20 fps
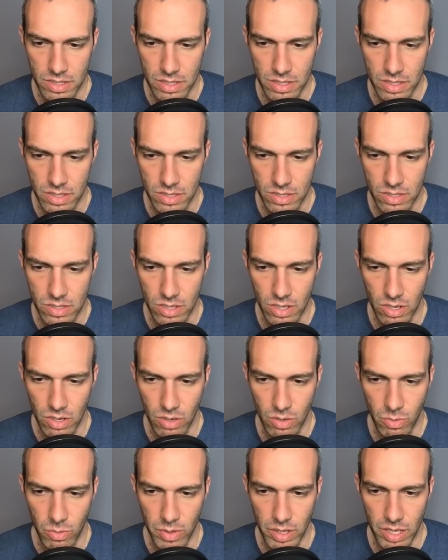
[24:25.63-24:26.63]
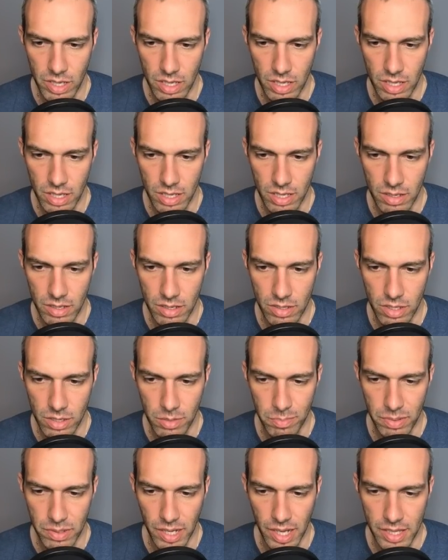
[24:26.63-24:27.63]
So
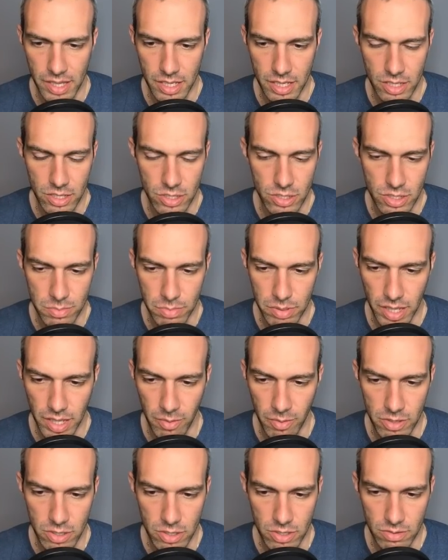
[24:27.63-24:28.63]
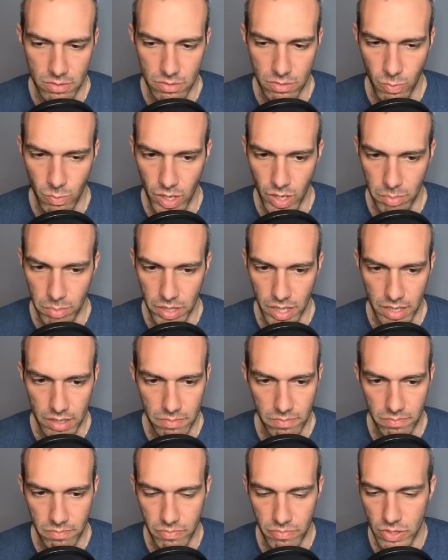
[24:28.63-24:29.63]
I think you just play when you want to play.
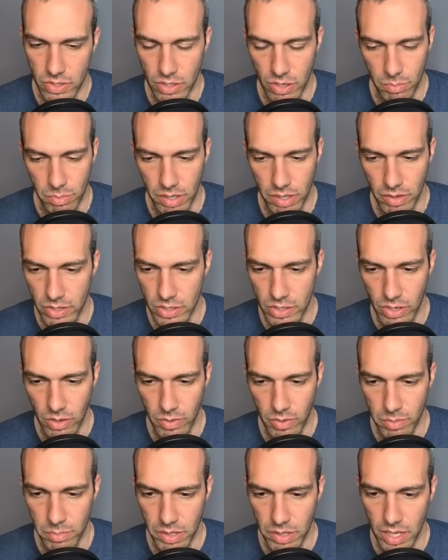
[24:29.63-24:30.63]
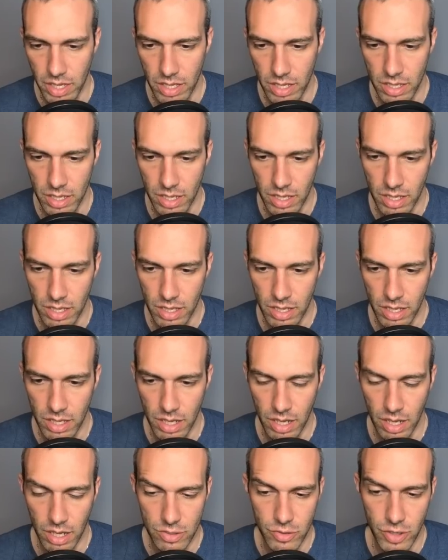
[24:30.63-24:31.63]
You don't play when you don't want to play.
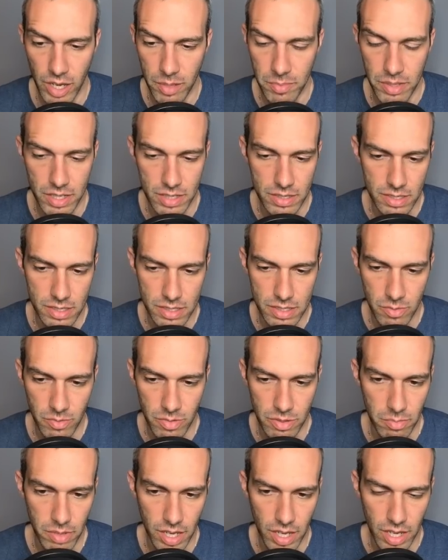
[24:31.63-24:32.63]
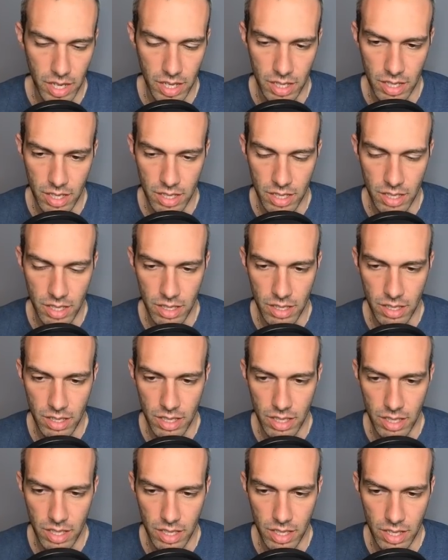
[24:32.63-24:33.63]
I'll try and be consistent with my
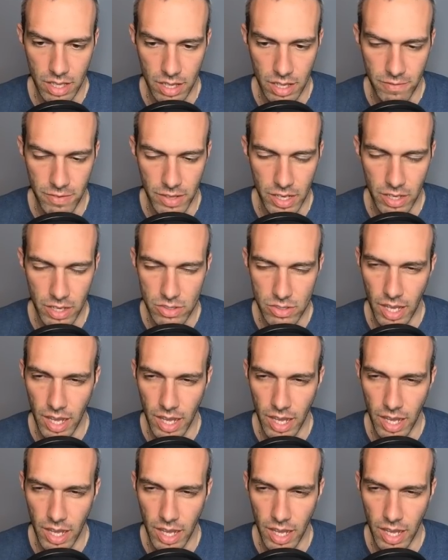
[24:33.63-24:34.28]
videos.